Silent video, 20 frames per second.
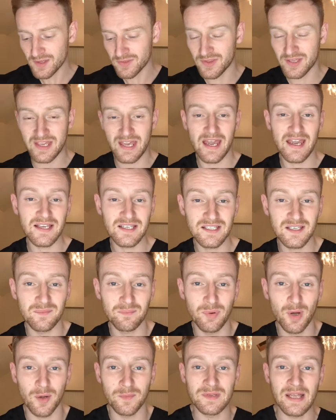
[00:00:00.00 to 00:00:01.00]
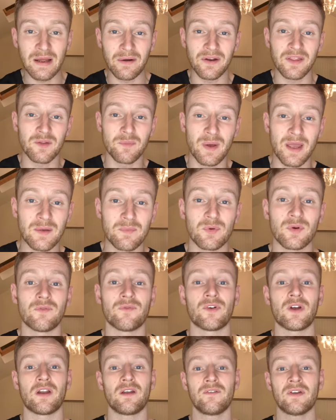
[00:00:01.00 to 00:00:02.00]
the case and pop down in the paper
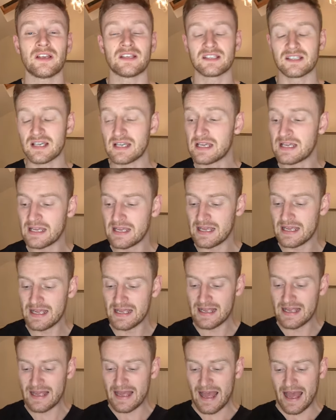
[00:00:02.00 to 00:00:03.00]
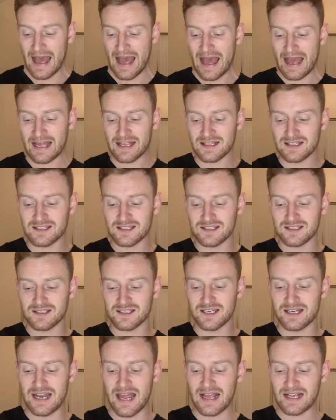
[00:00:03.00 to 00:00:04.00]
in front of us. And
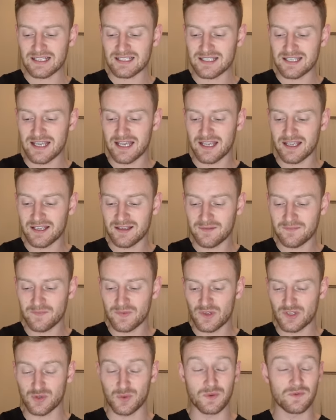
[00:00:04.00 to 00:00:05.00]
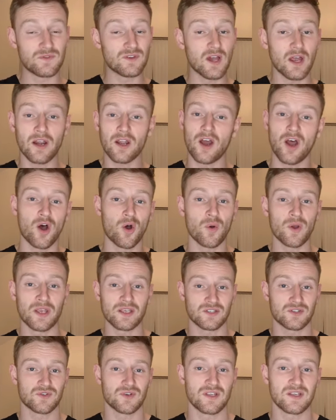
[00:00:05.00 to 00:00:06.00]
the next thing, so we've done our whole
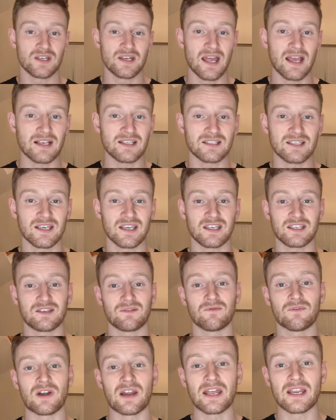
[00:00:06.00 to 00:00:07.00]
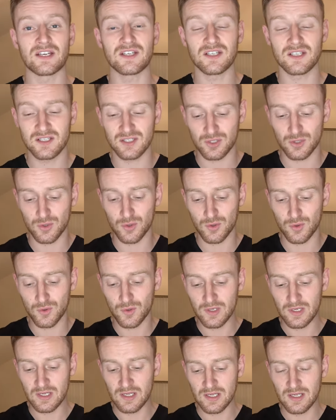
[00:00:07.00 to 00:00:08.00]
history. The next thing is in relation
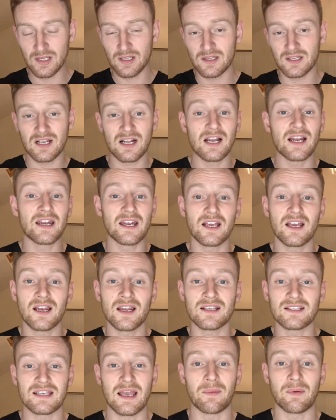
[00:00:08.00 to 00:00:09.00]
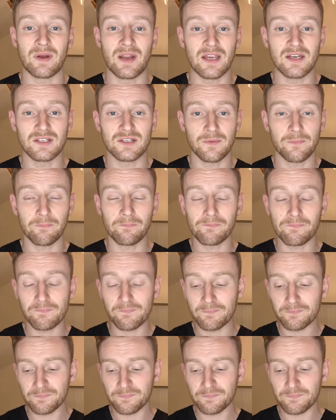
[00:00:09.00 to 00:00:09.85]
to the clinical examination.